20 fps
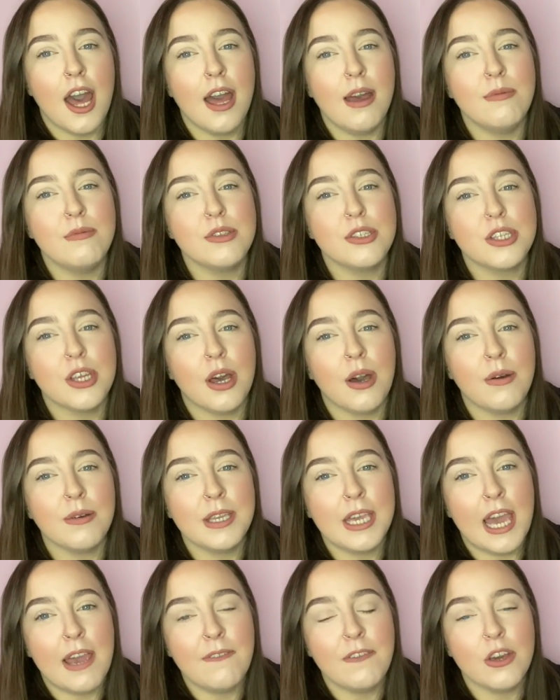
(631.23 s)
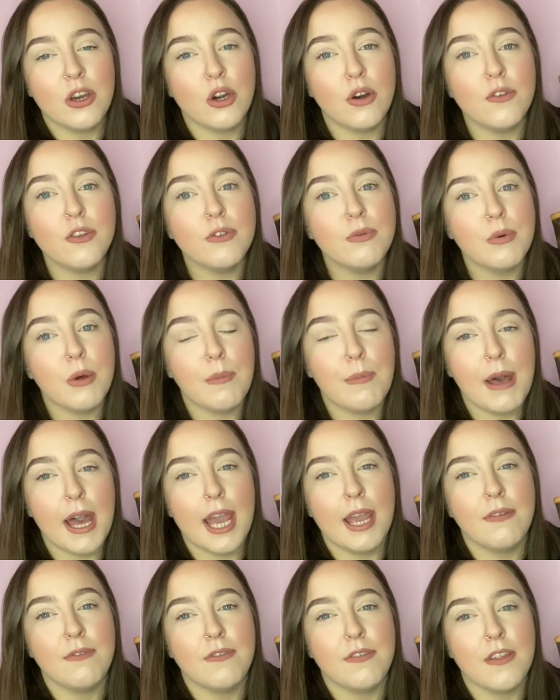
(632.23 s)
So yeah, if you're comfortable
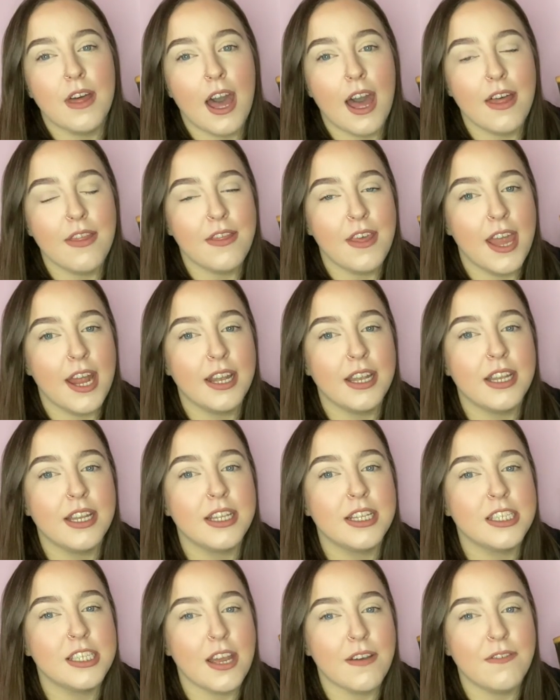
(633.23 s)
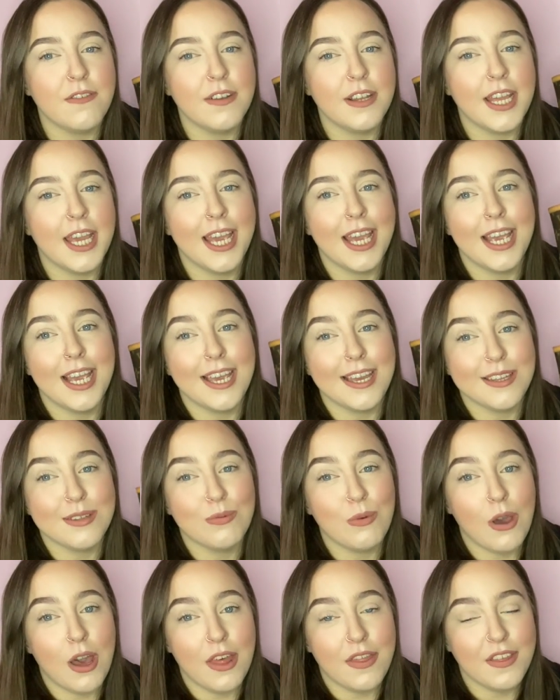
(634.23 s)
paying for that, then definitely it
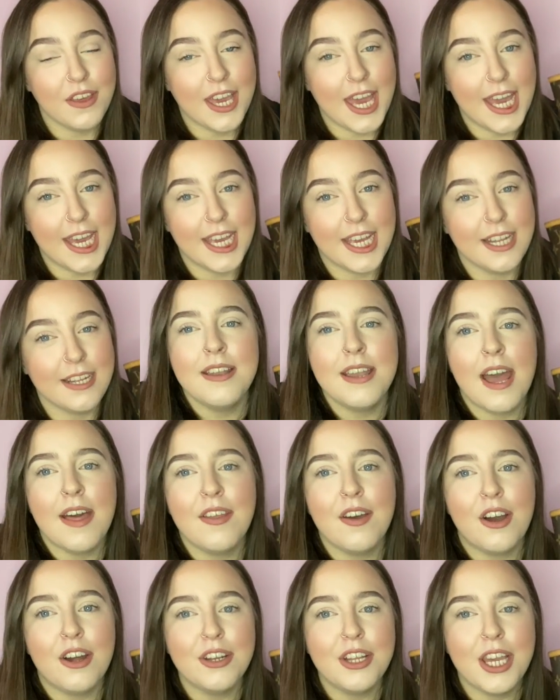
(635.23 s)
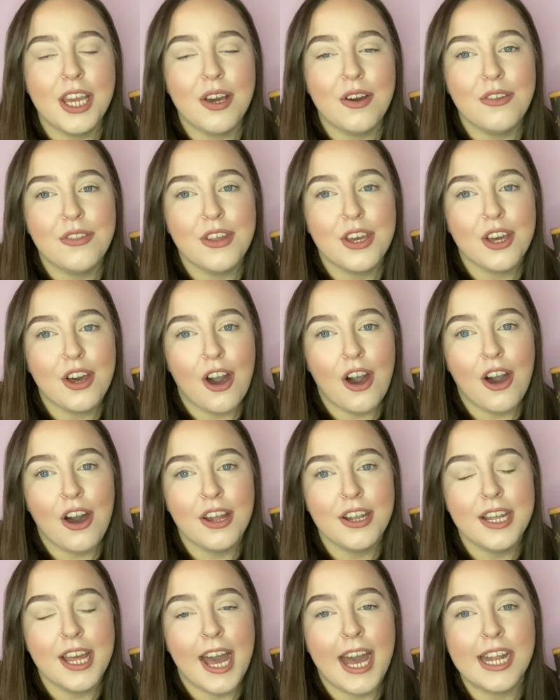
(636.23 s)
is worth getting. Now the only other
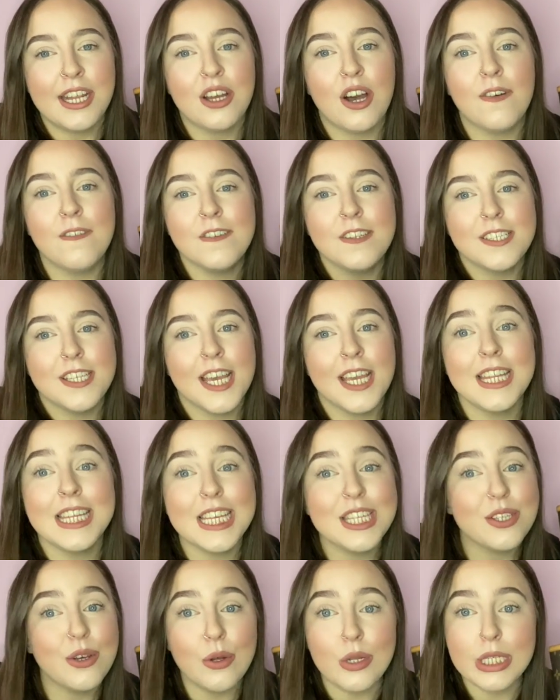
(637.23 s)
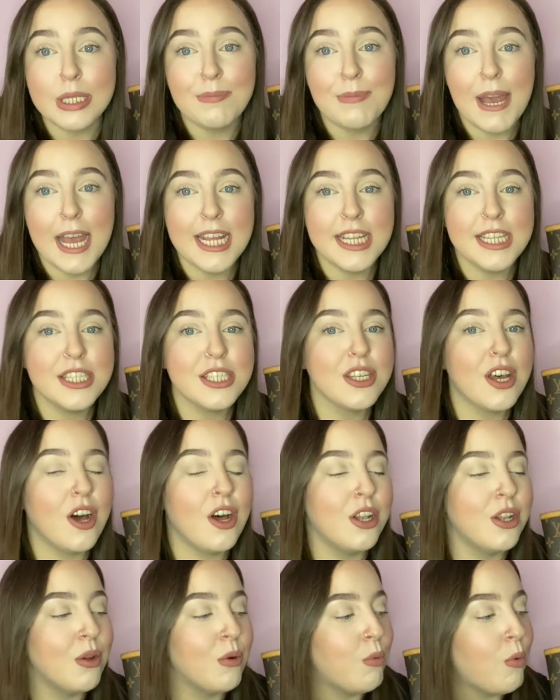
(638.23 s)
con, and obviously this all depends
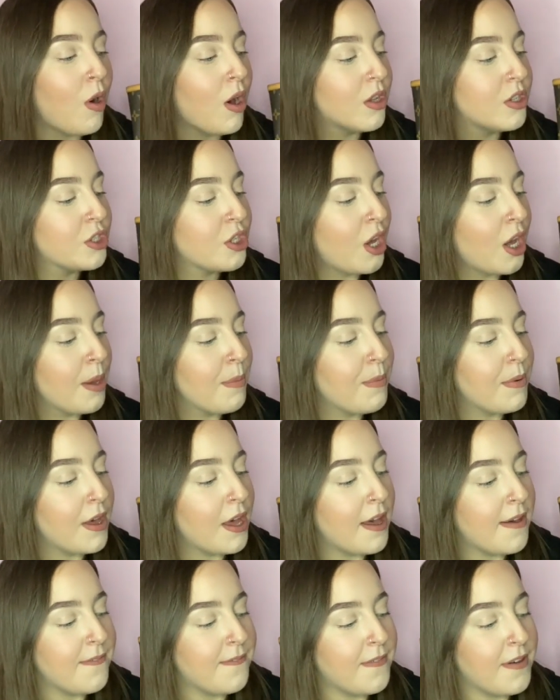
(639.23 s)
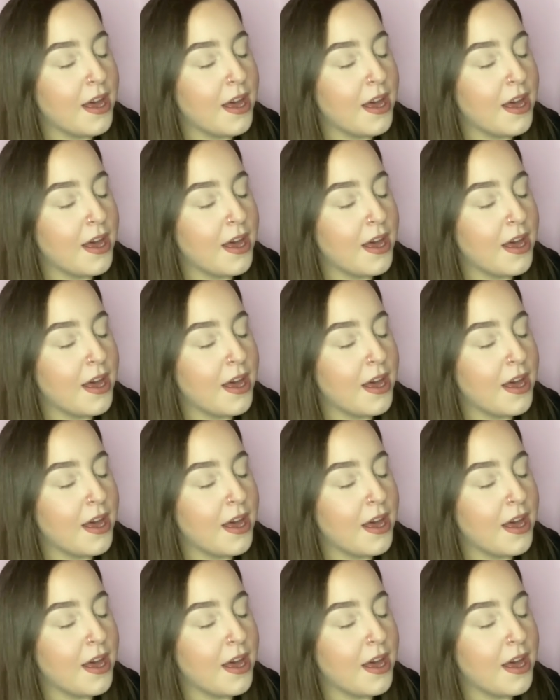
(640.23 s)
on what type of